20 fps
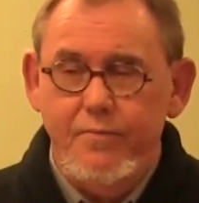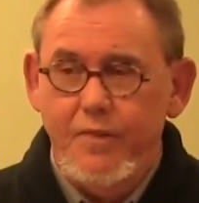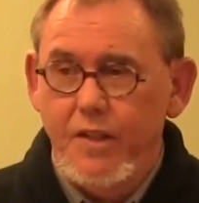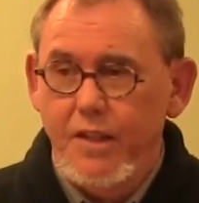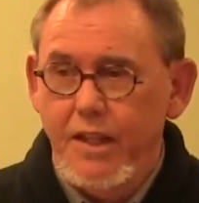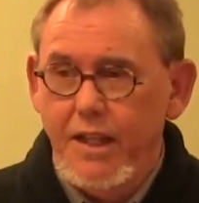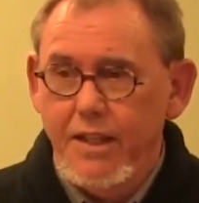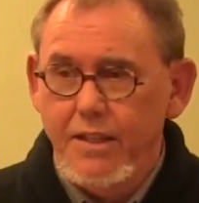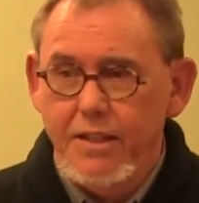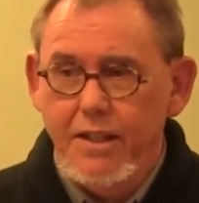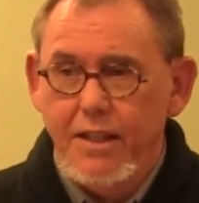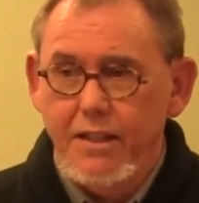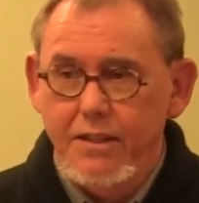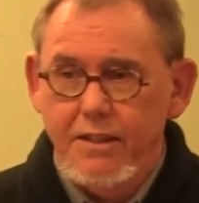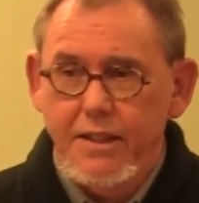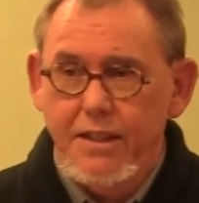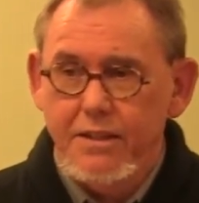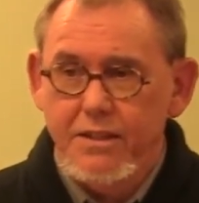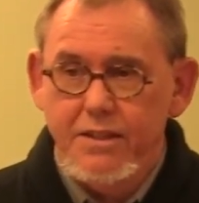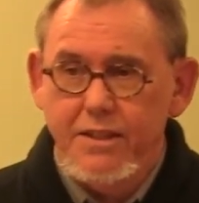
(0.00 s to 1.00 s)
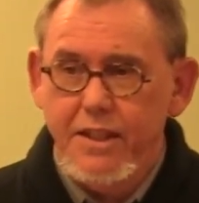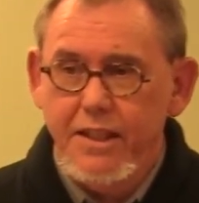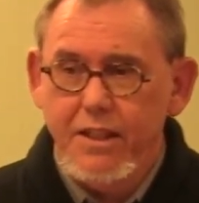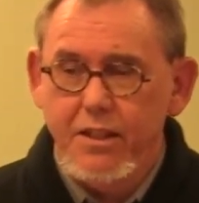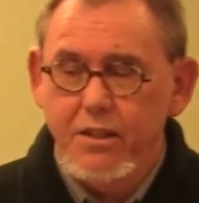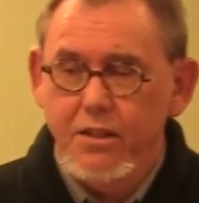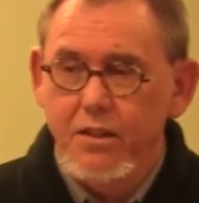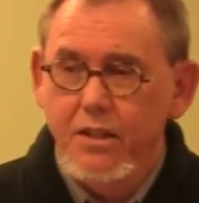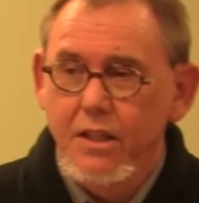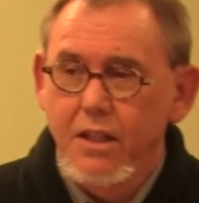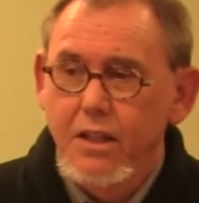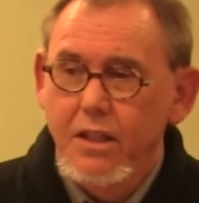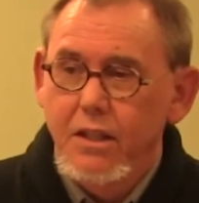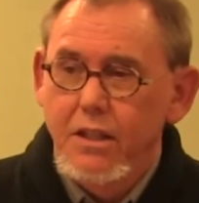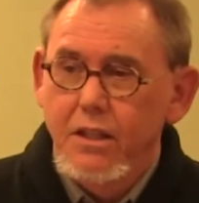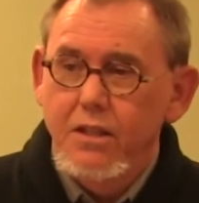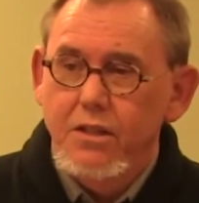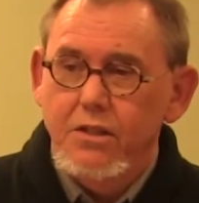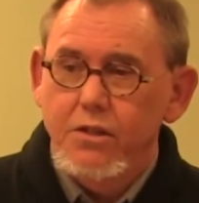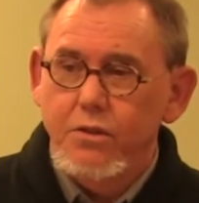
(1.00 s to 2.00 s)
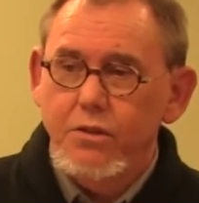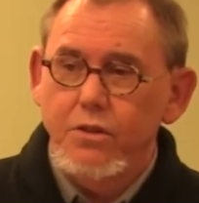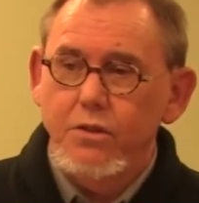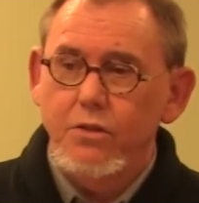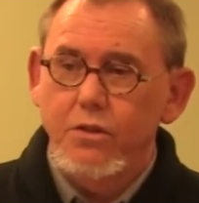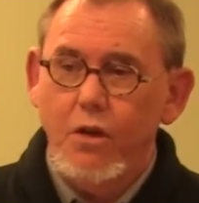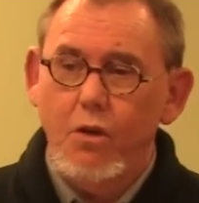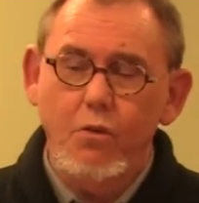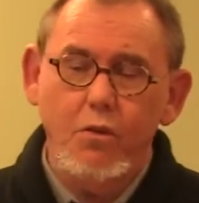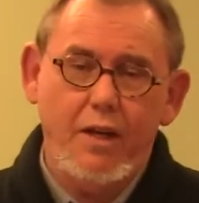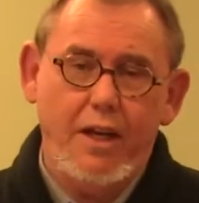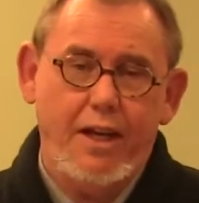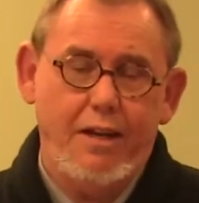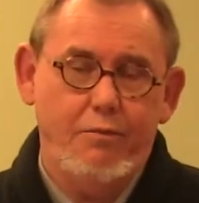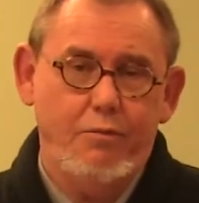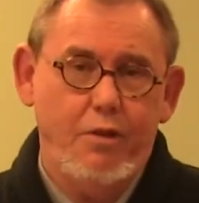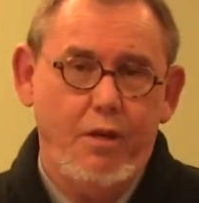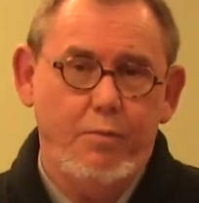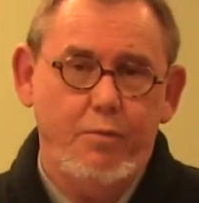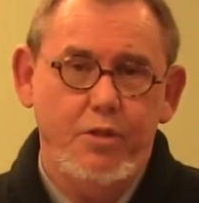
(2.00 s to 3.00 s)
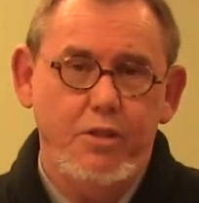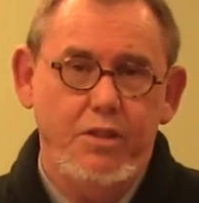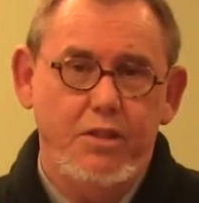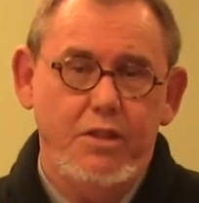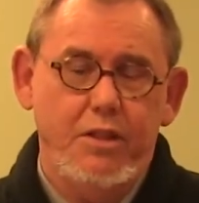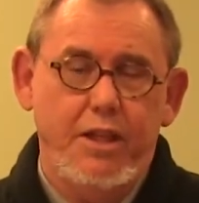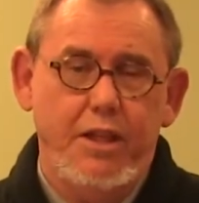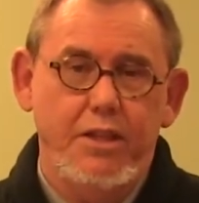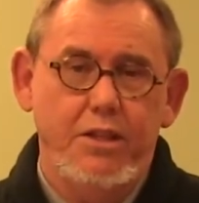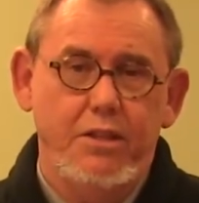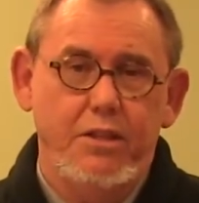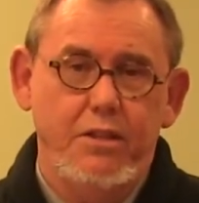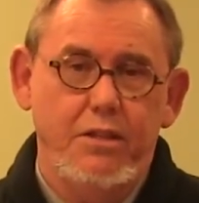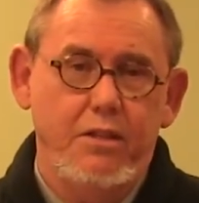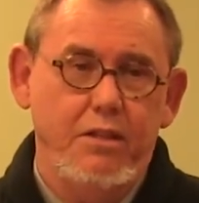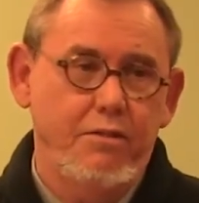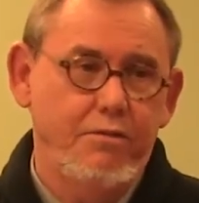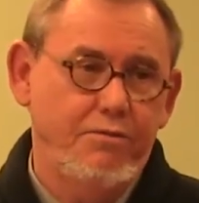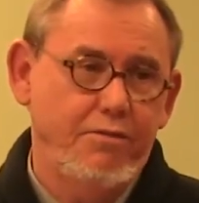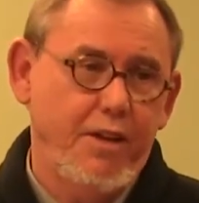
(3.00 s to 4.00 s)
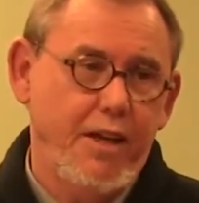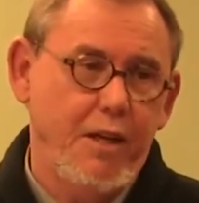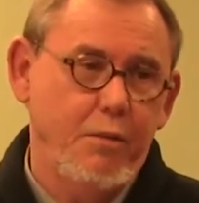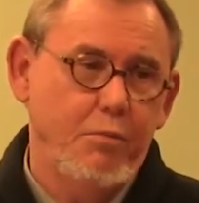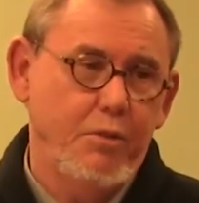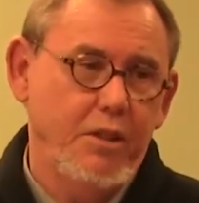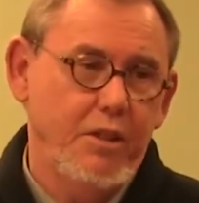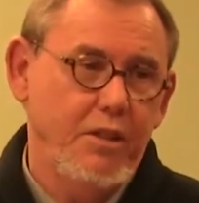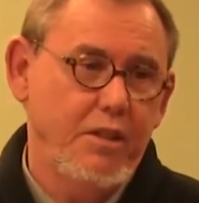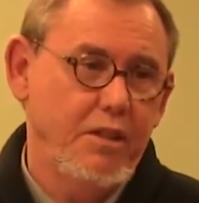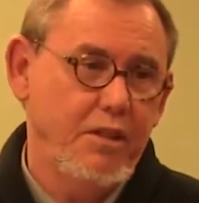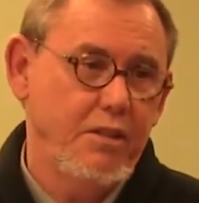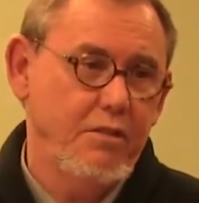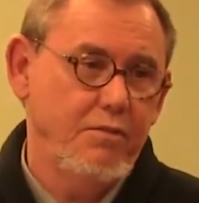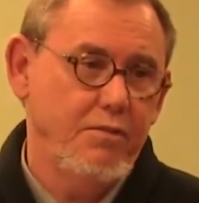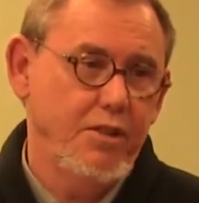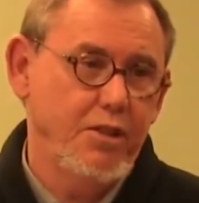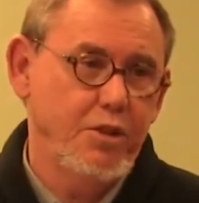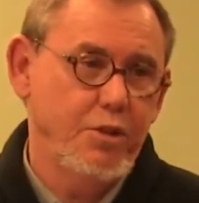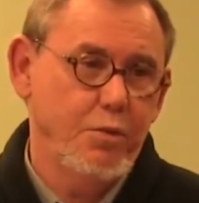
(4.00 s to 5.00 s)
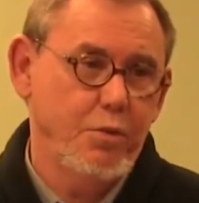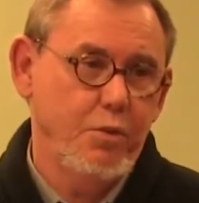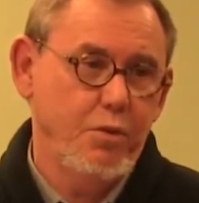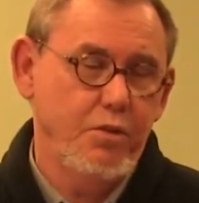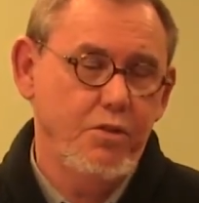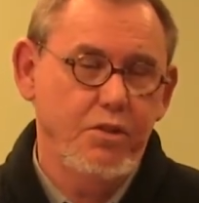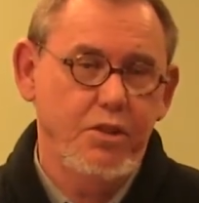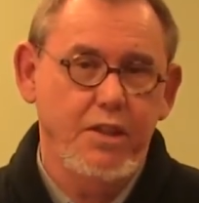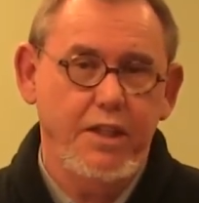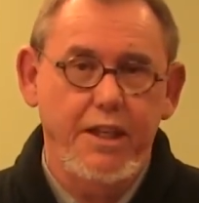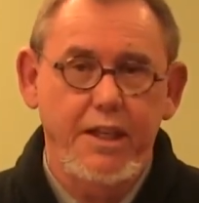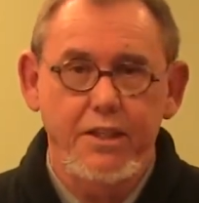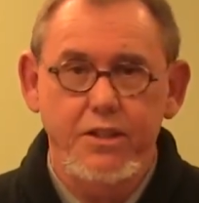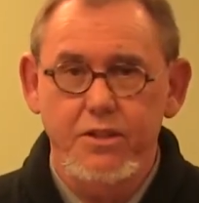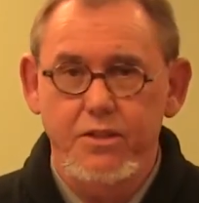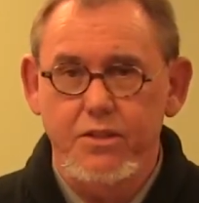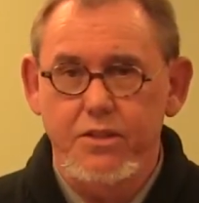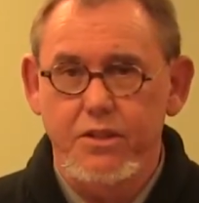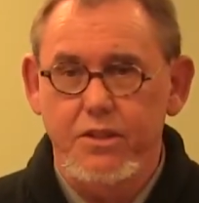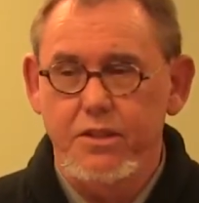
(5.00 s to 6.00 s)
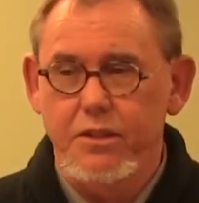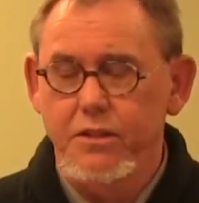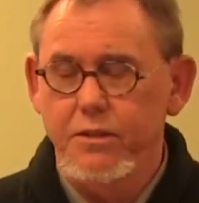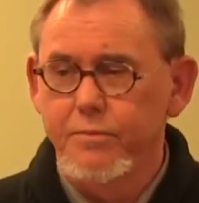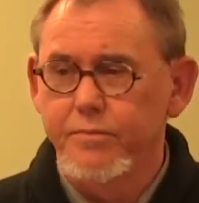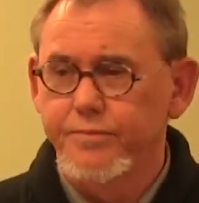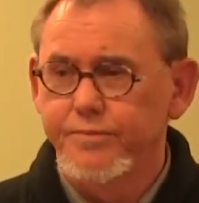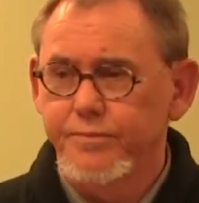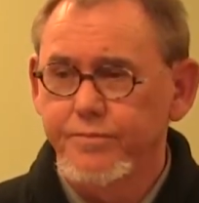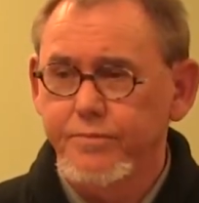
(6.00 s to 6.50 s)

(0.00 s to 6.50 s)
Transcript: That's there. So you don't have representation of family and individuals and agencies.